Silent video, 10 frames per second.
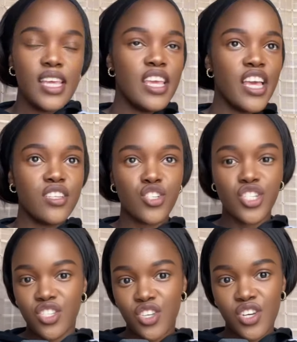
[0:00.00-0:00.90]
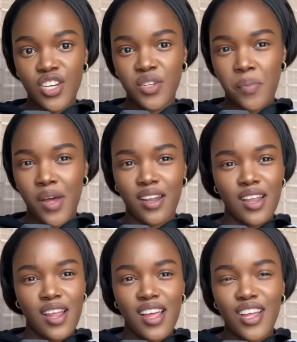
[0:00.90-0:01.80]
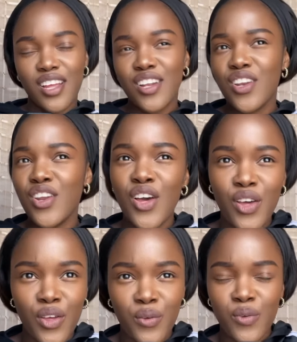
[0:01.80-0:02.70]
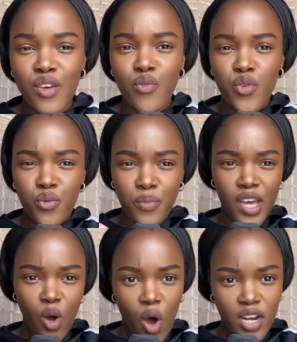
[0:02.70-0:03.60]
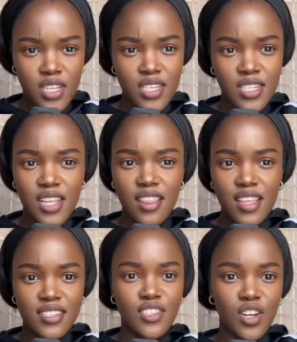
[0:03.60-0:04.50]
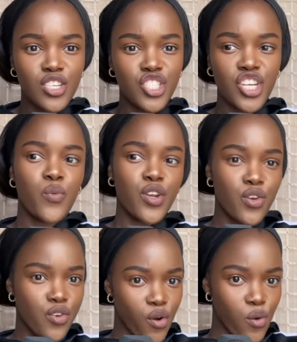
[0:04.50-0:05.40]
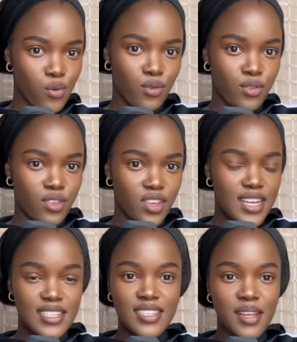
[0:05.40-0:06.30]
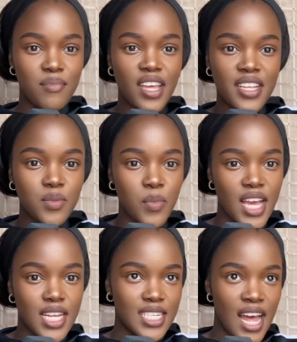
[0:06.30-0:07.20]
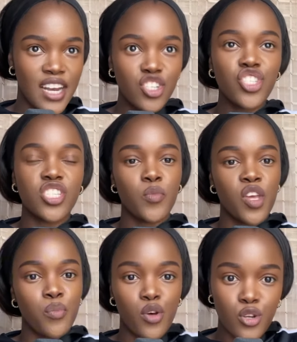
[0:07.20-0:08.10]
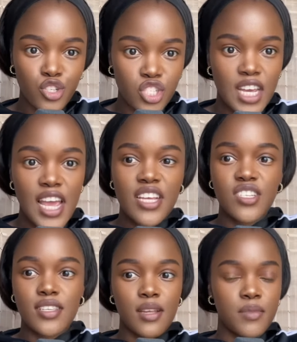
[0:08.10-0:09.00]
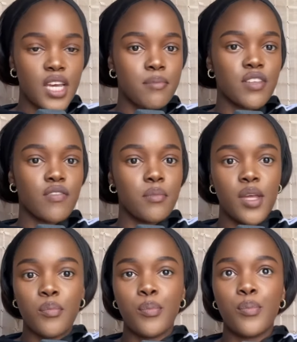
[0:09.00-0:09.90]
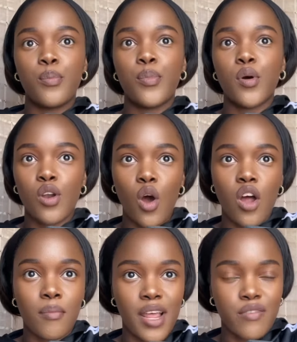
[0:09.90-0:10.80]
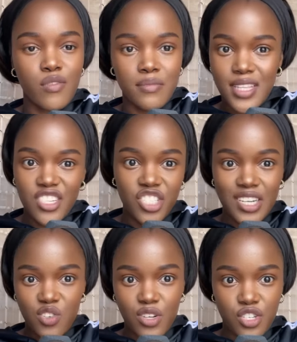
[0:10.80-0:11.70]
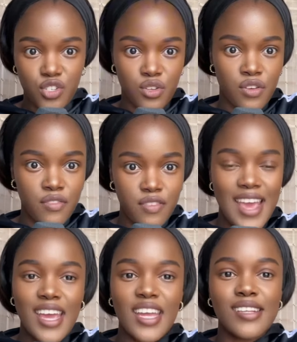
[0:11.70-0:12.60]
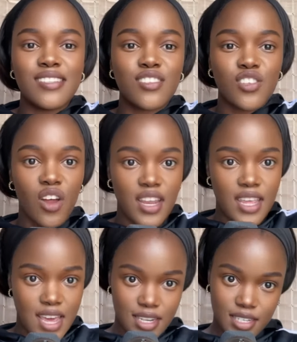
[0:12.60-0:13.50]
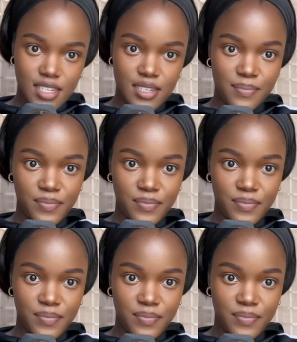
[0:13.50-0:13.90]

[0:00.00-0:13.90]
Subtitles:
Yes, she's good, but no, if you're being honest, this is not genuine growth. Something is being done. She's being pushed. She's sometimes even being put on platforms that she does not deserve, at least not yet.